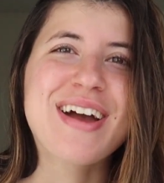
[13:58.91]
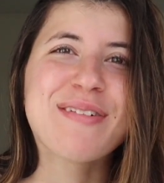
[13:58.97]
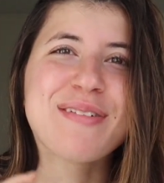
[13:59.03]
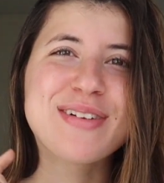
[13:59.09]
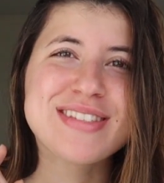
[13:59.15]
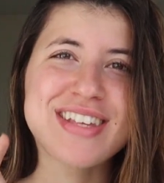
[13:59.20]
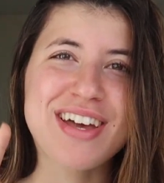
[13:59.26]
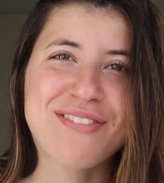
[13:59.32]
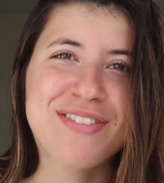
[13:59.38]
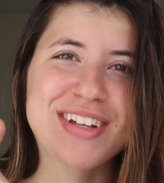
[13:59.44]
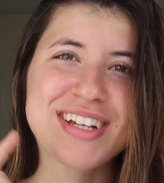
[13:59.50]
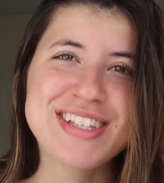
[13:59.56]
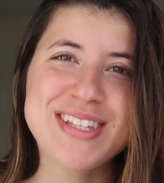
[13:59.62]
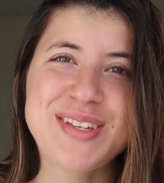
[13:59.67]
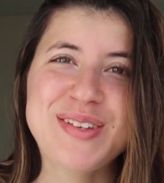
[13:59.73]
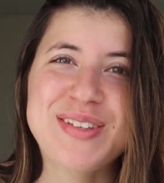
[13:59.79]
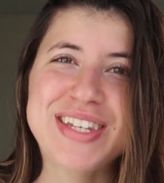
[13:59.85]
I will
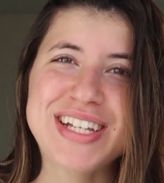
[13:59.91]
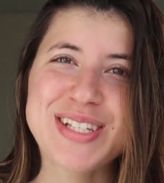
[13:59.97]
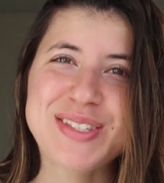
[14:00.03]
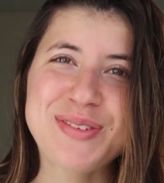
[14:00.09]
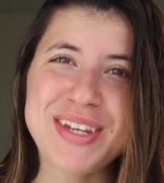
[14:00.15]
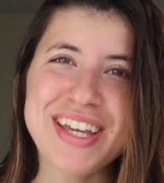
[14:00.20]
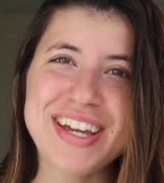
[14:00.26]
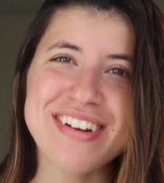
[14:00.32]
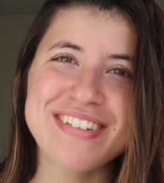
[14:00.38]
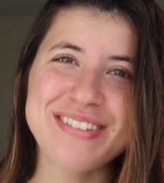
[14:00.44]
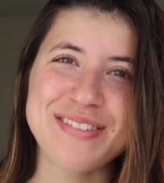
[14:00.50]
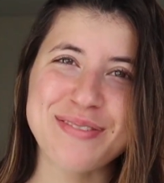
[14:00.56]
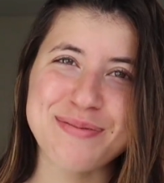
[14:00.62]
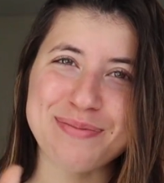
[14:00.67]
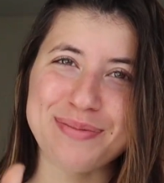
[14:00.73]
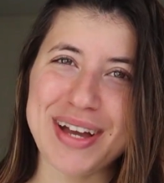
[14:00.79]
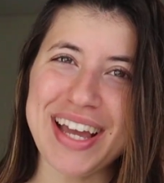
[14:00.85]
definitely see you in the next video.
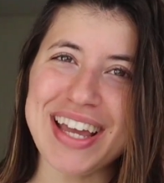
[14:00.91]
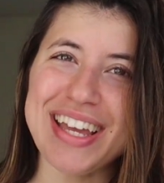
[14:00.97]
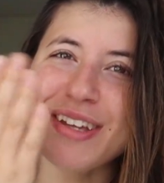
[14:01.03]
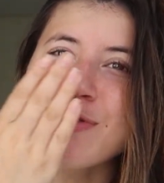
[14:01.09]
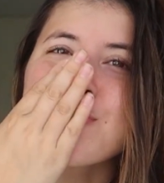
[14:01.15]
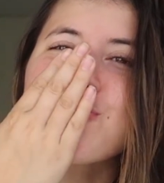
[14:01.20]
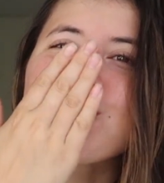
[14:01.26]
Bye.